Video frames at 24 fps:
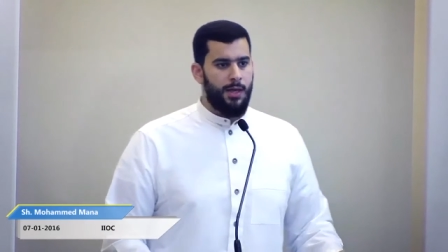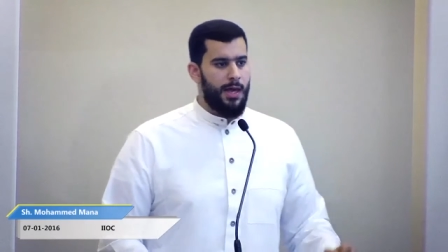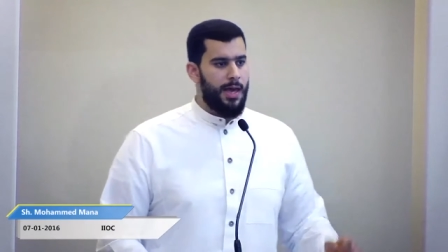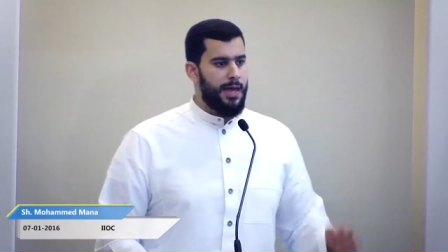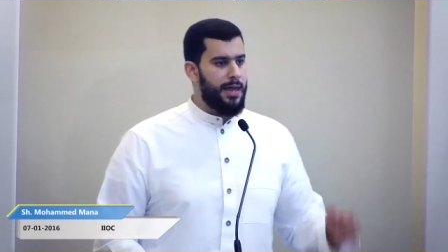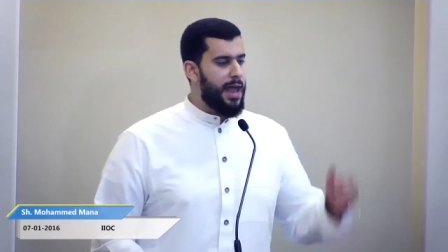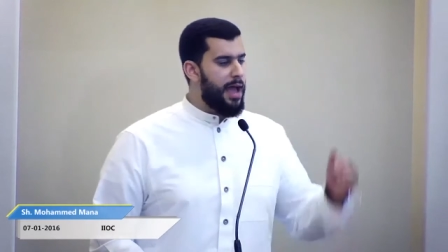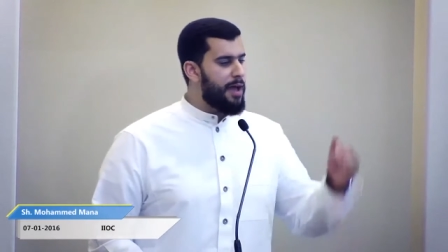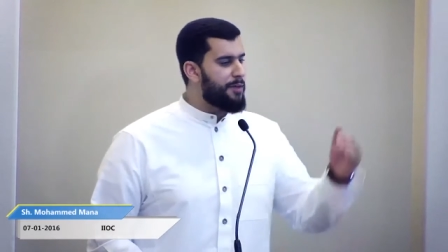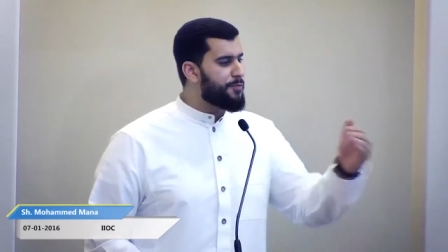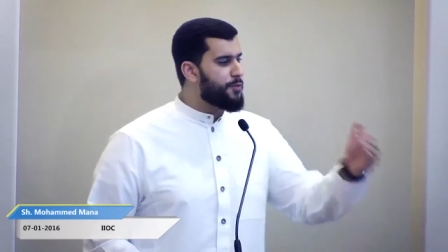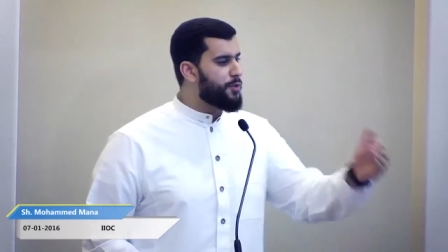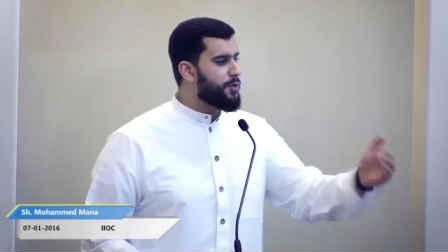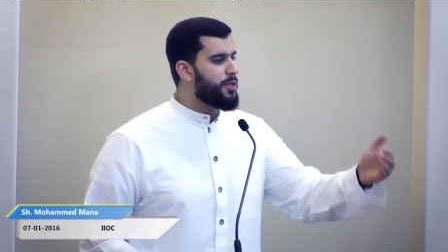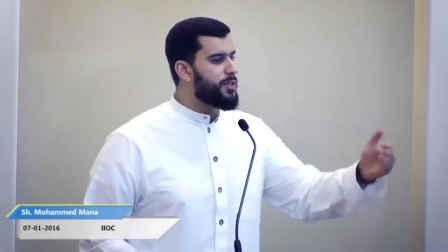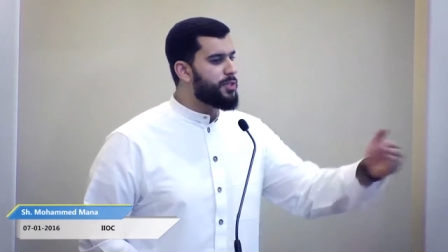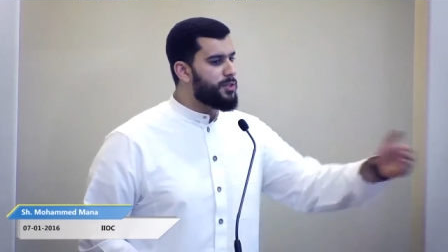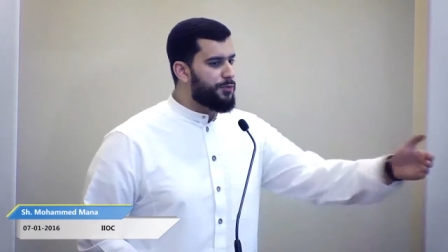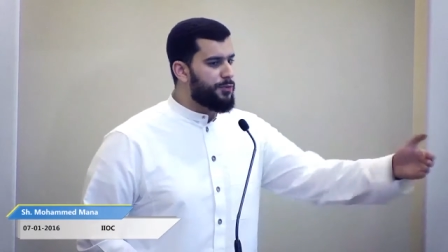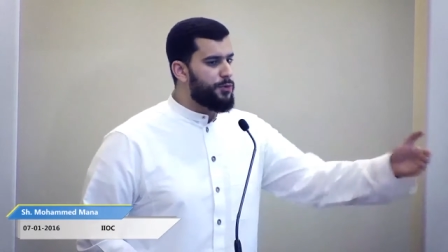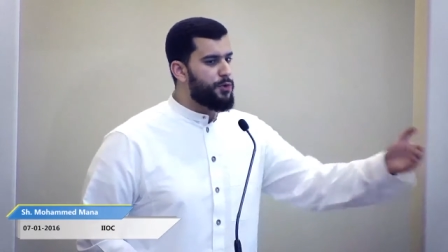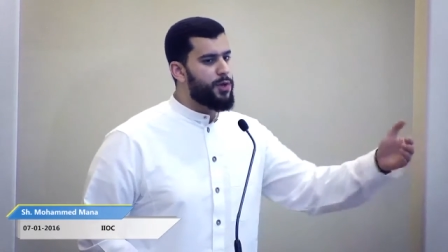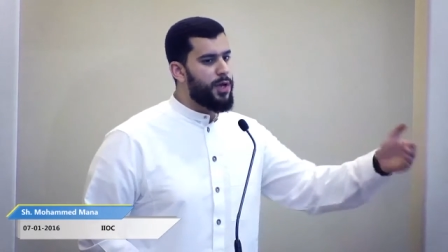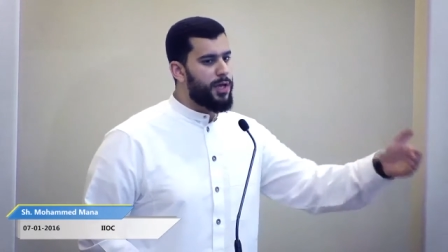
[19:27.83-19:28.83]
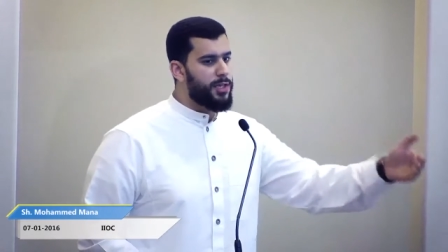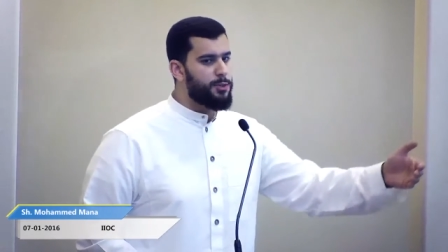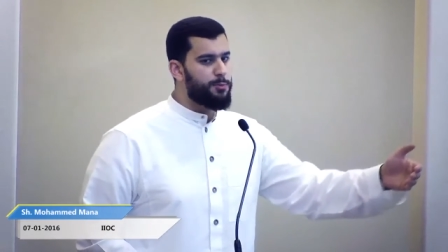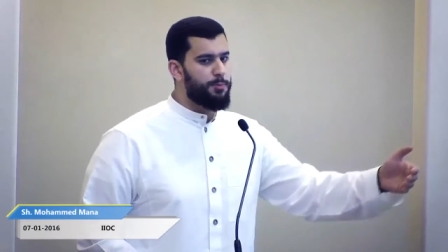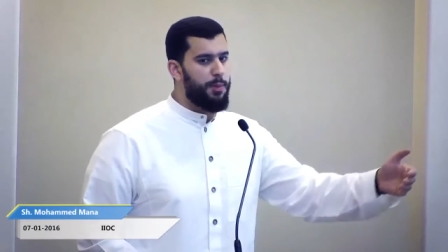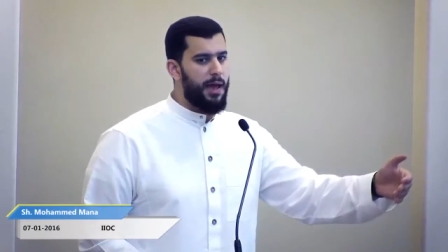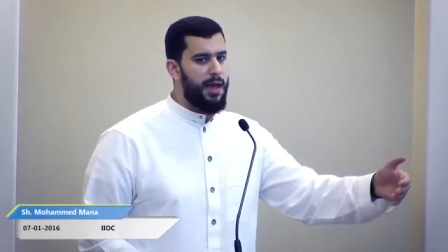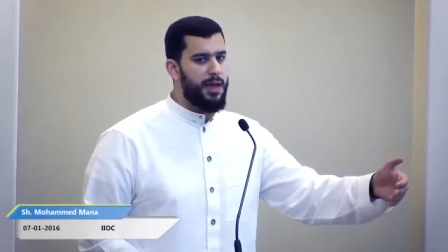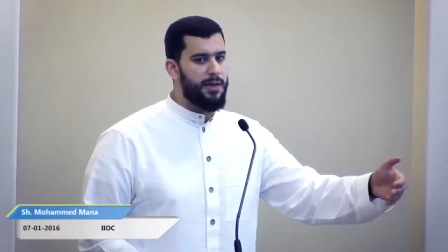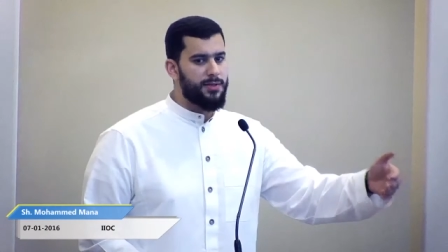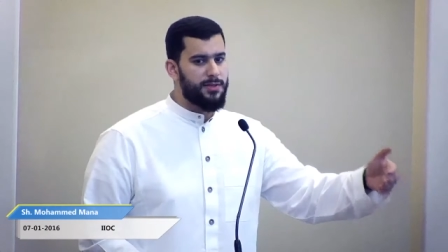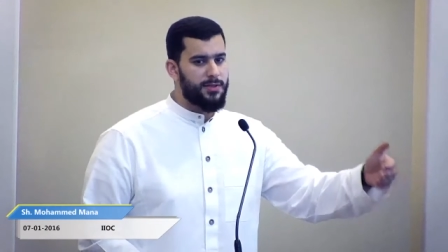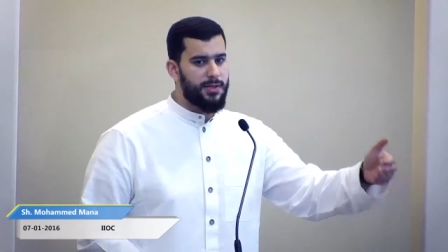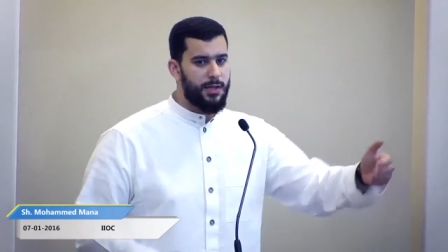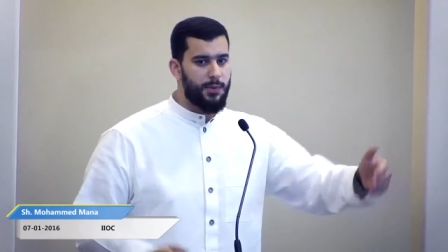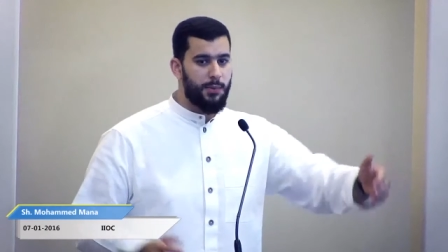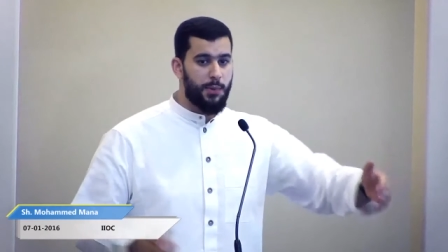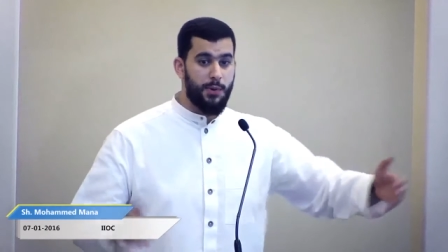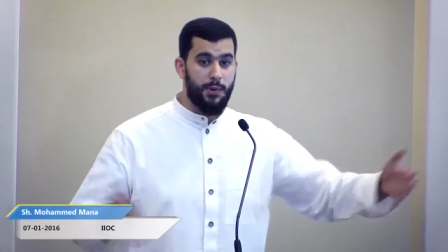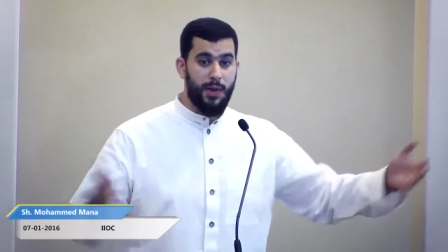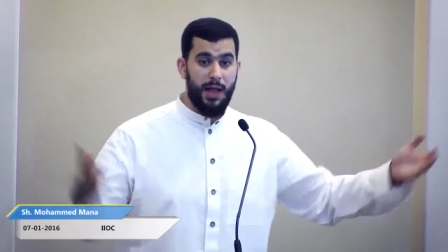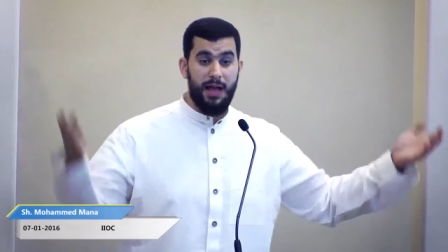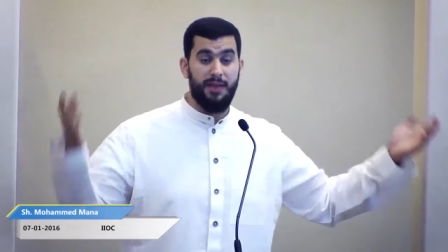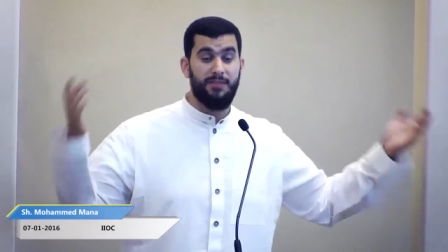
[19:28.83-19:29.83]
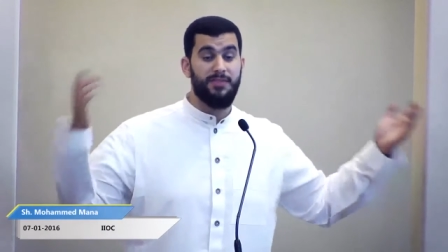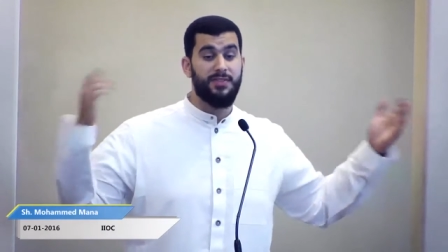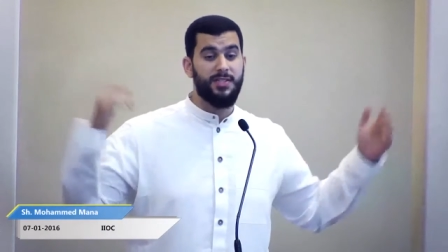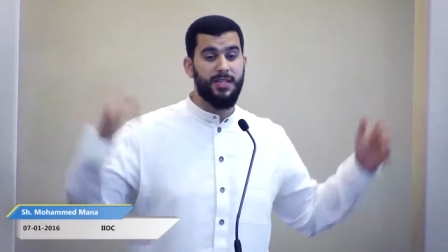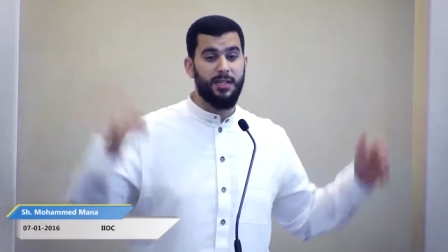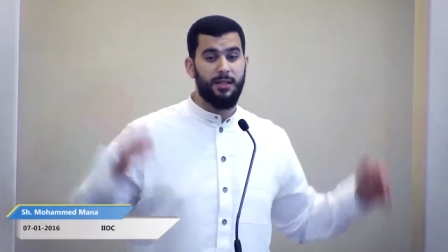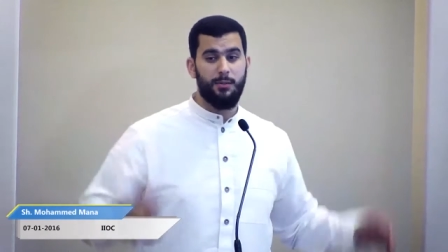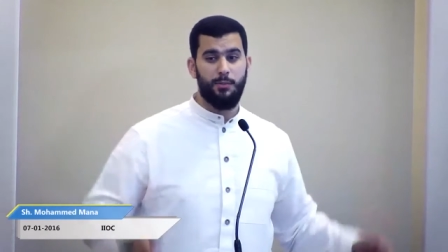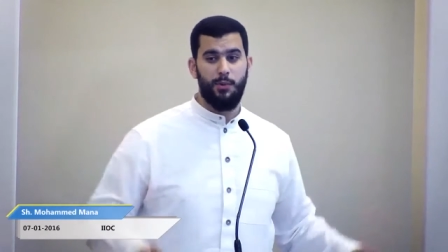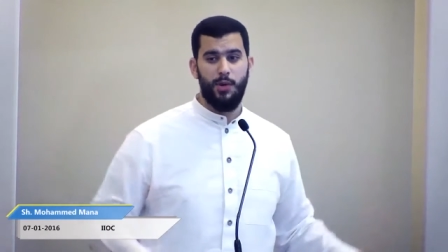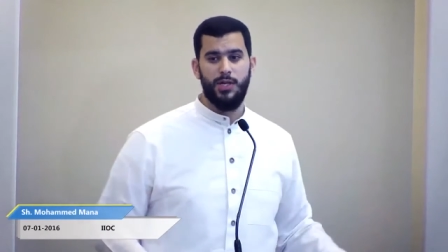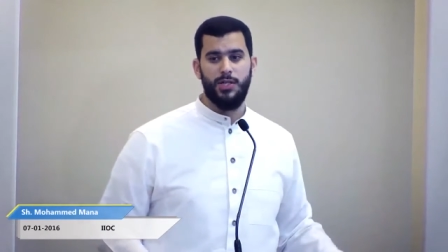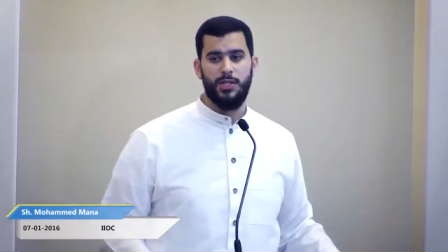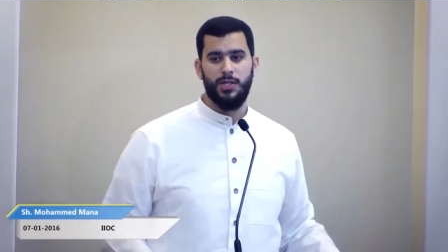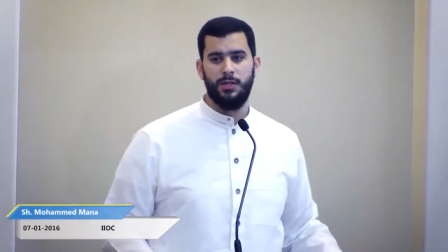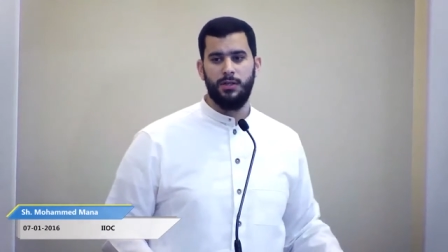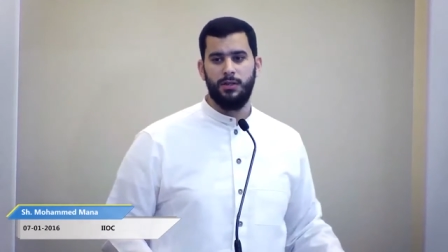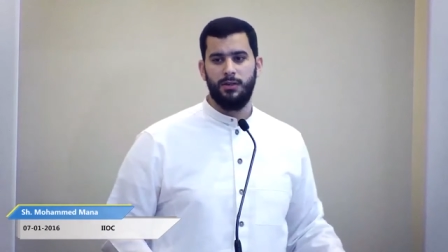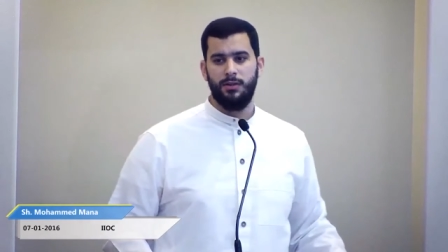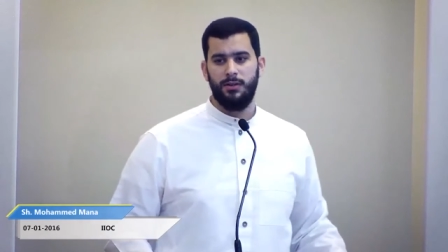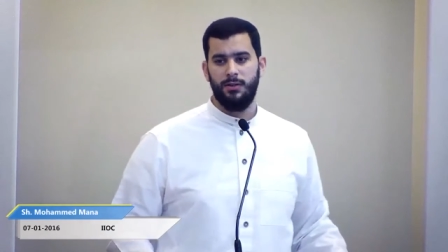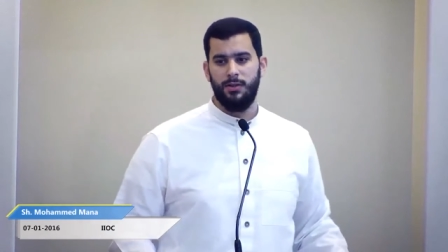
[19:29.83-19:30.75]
And after these few nights pass, then we will have a celebration.